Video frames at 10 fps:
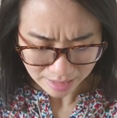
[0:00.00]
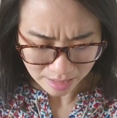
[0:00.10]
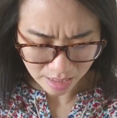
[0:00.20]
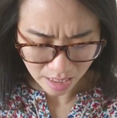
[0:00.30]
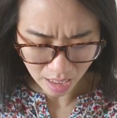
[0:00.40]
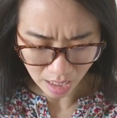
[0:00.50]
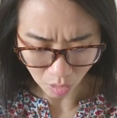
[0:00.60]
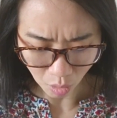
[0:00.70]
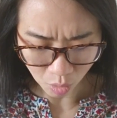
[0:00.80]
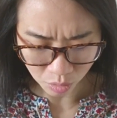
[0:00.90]
seeking
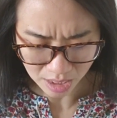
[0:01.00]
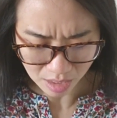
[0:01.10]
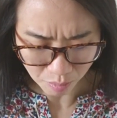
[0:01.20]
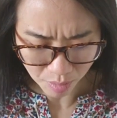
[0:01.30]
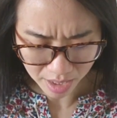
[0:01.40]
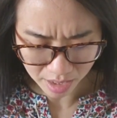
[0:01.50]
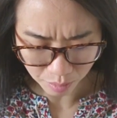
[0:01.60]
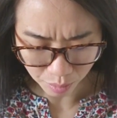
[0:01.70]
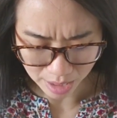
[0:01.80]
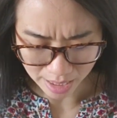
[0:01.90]
our own
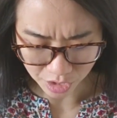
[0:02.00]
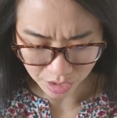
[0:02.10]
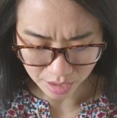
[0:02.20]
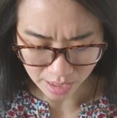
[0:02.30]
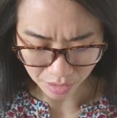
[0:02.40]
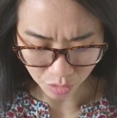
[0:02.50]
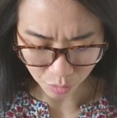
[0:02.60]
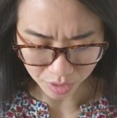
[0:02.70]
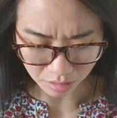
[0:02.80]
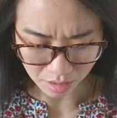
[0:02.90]
immediate pleasures and
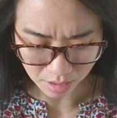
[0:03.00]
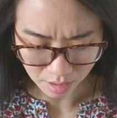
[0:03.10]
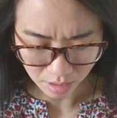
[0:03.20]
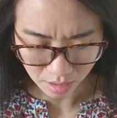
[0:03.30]
thrills,